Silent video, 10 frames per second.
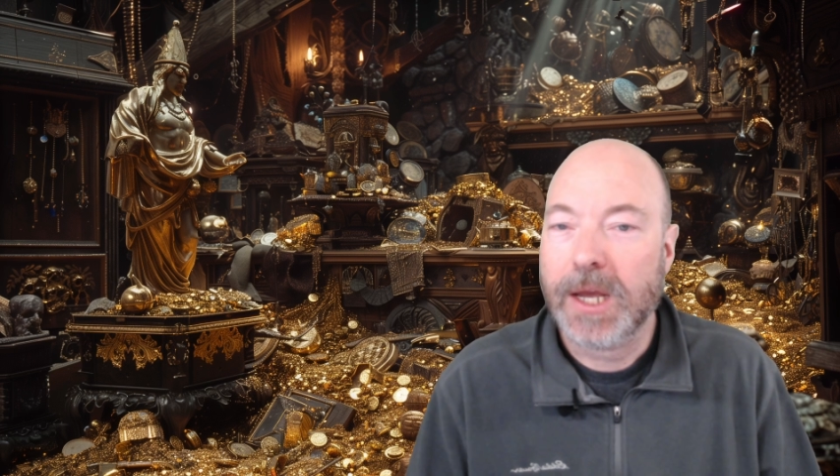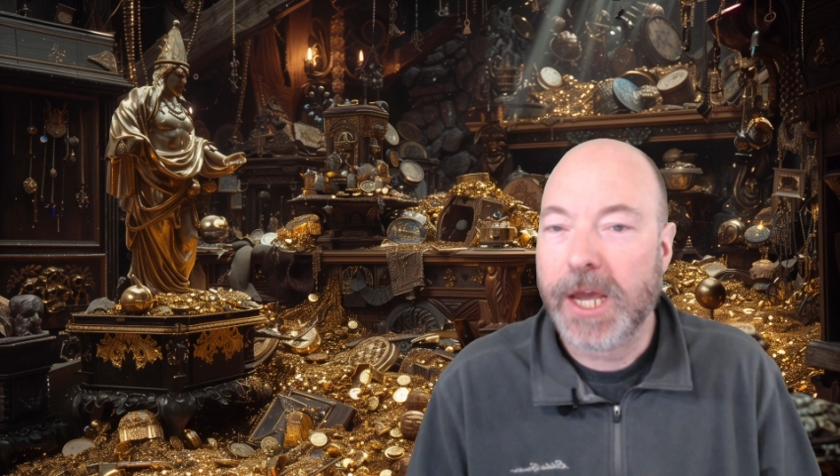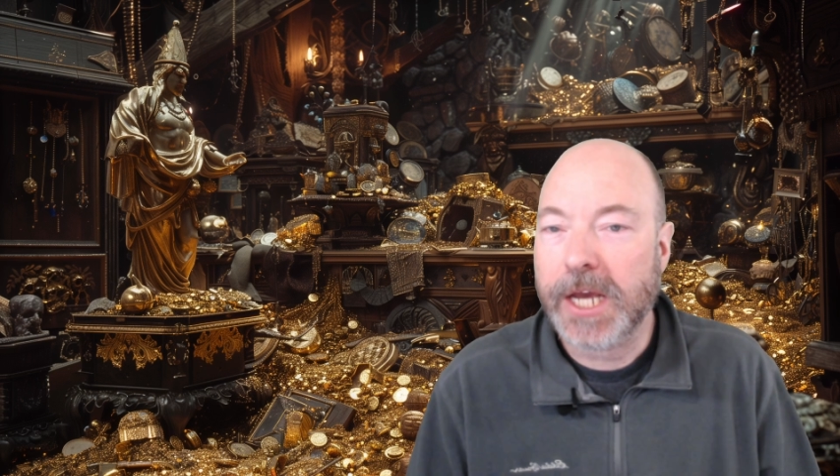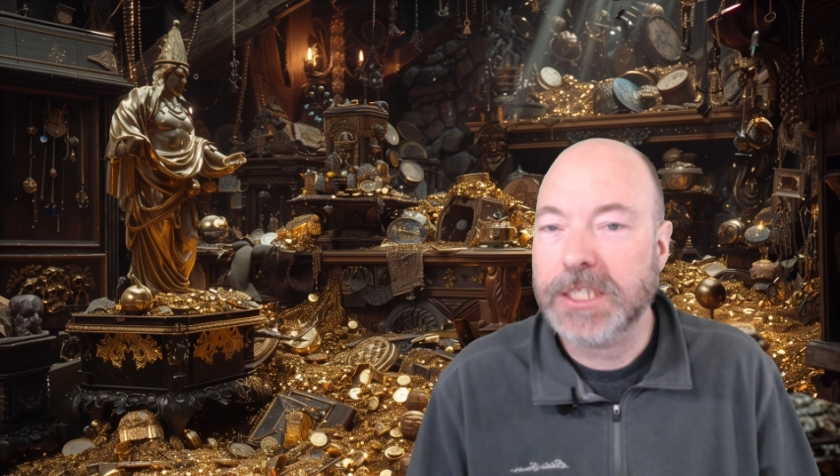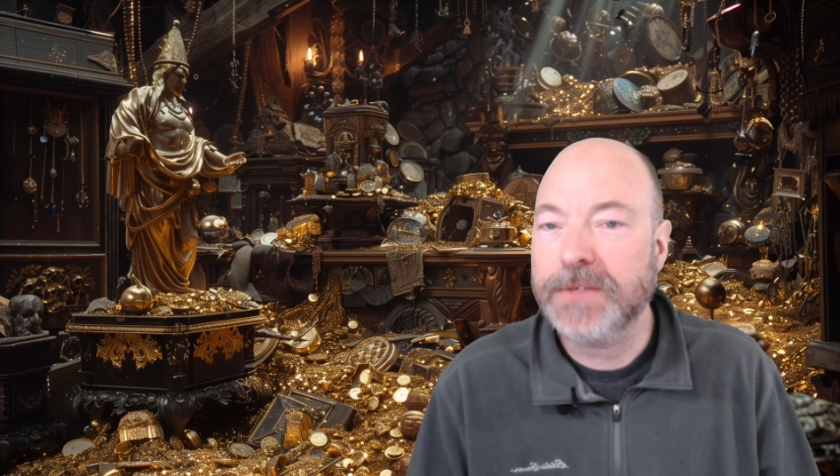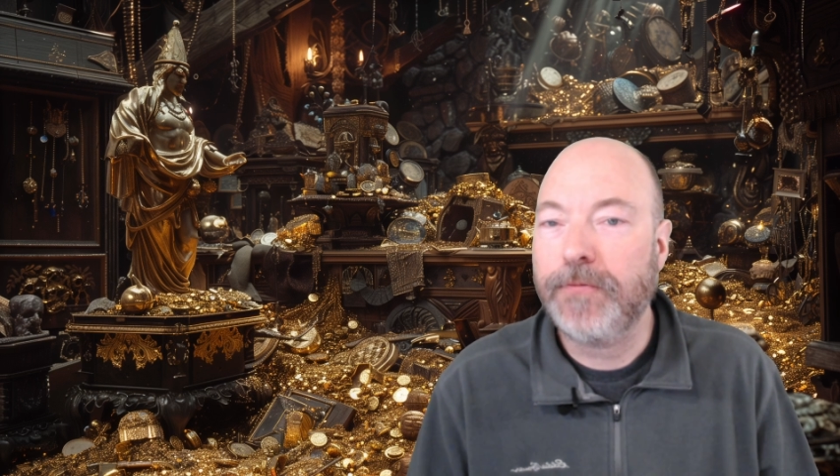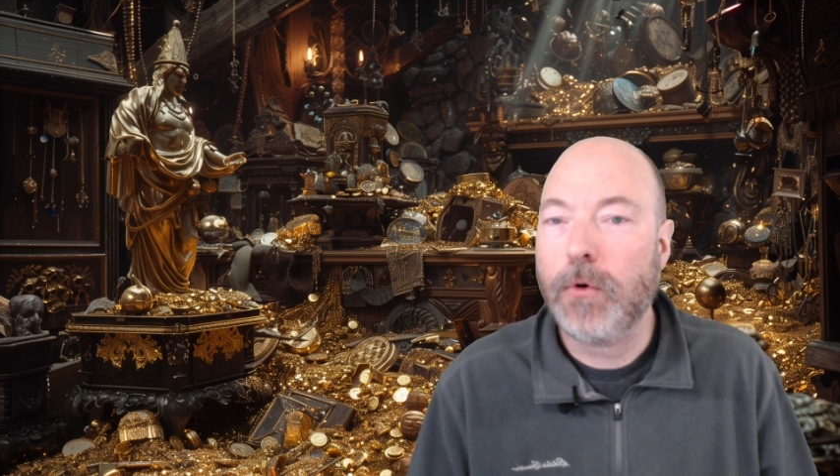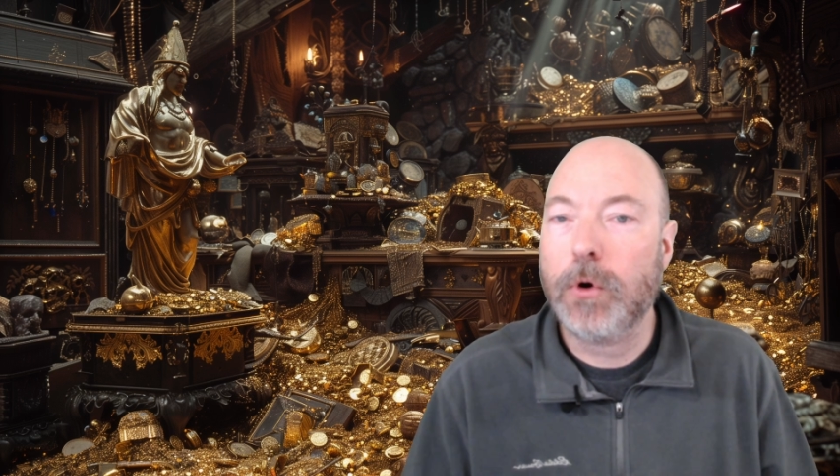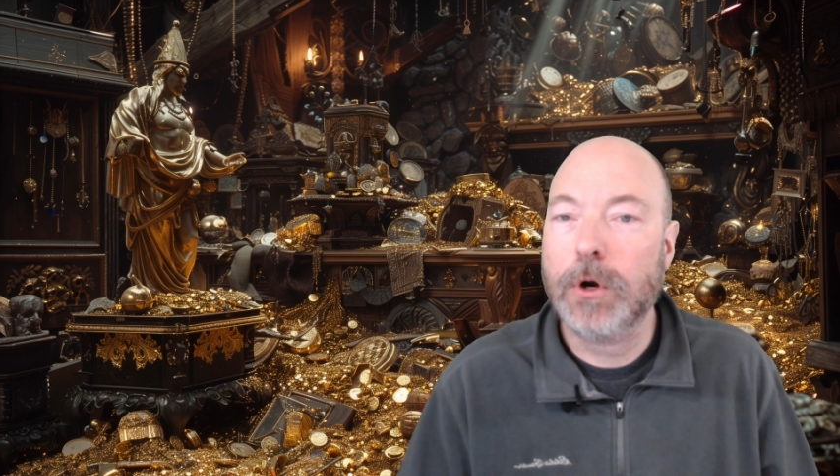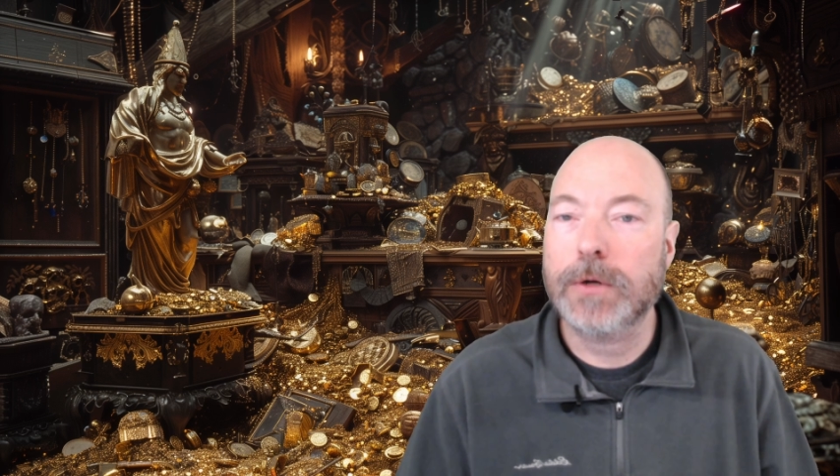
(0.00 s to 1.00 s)
As
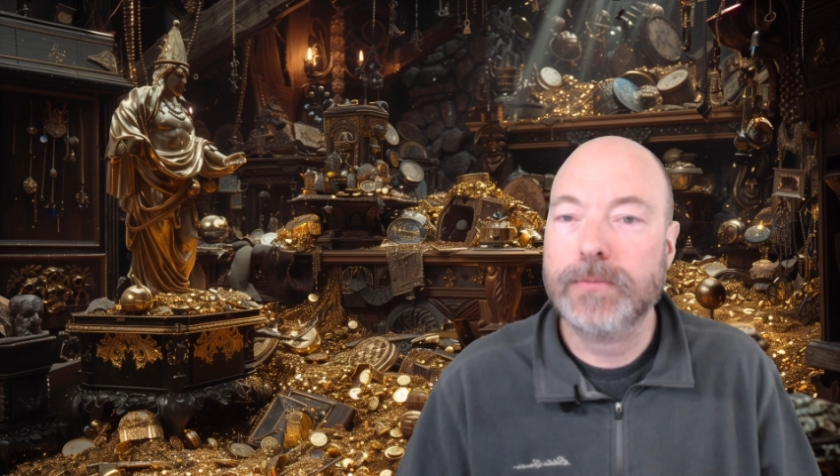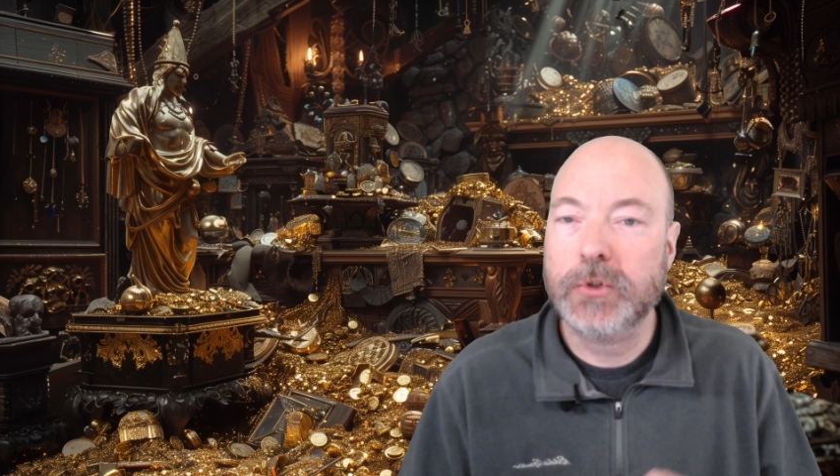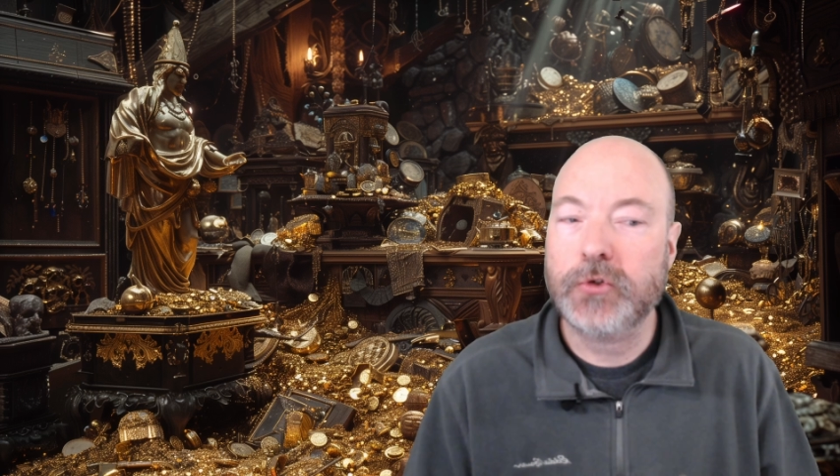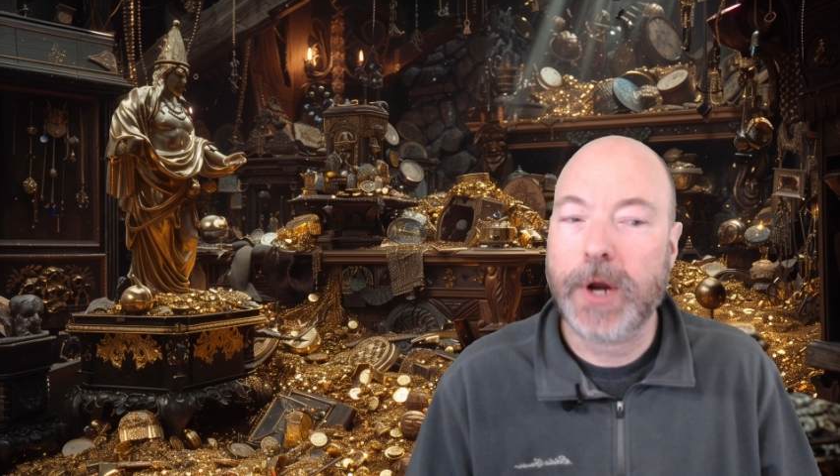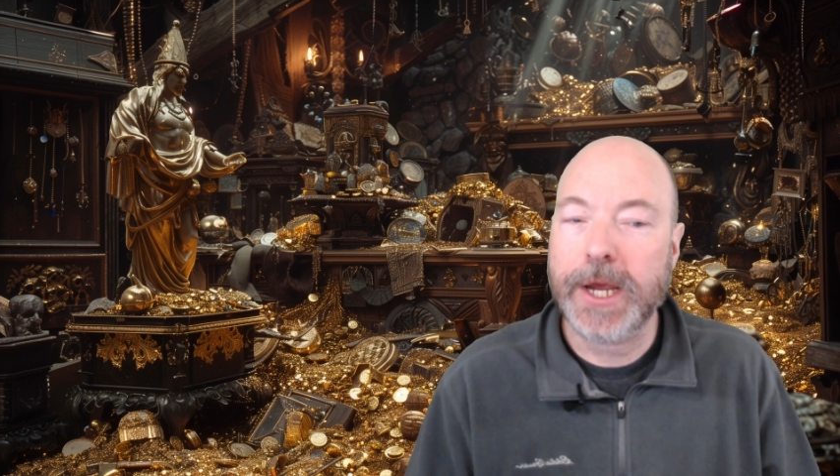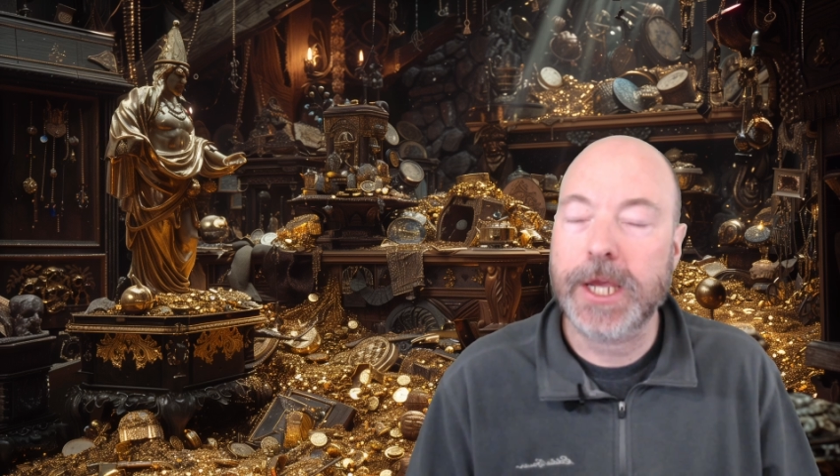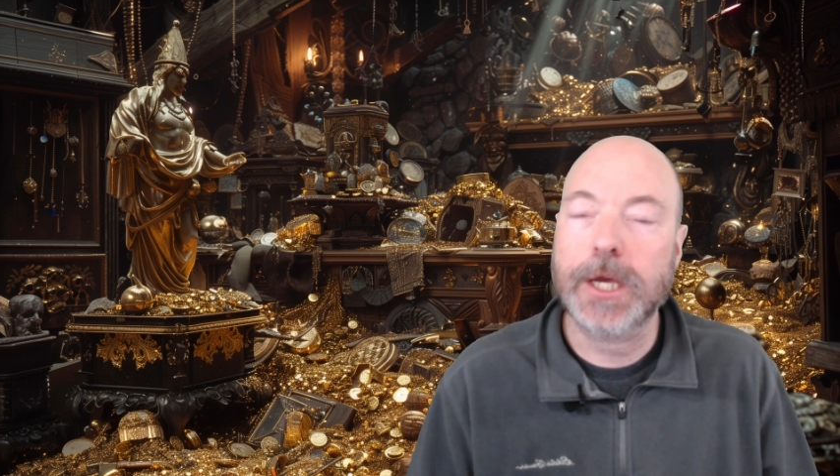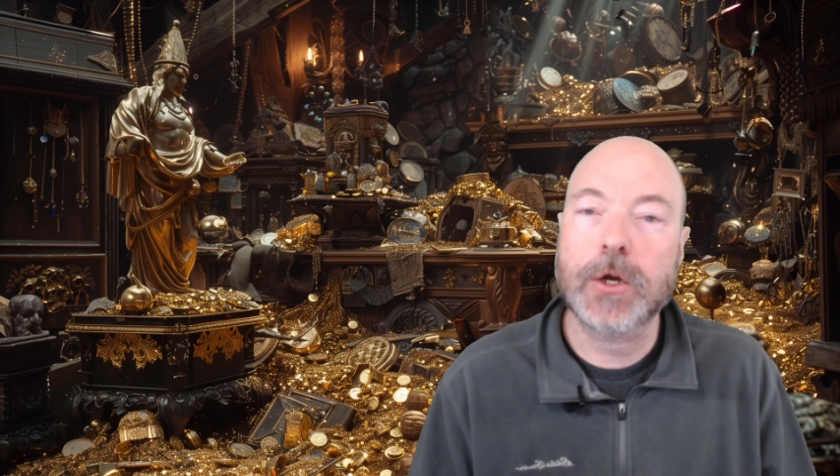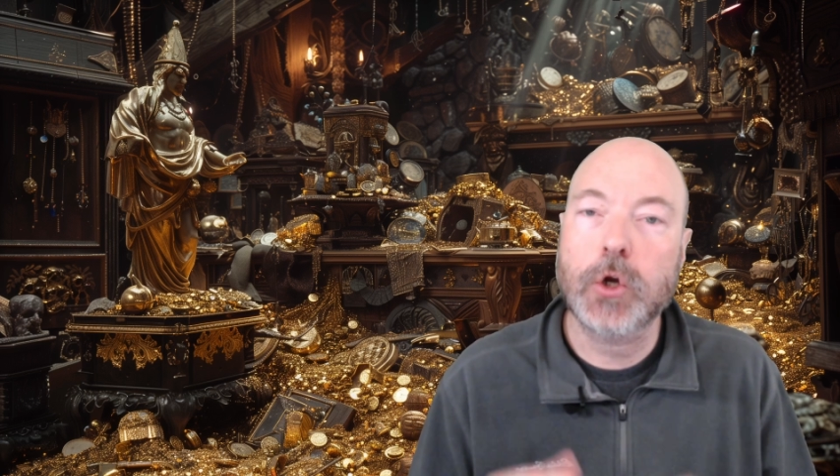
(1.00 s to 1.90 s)
for tracking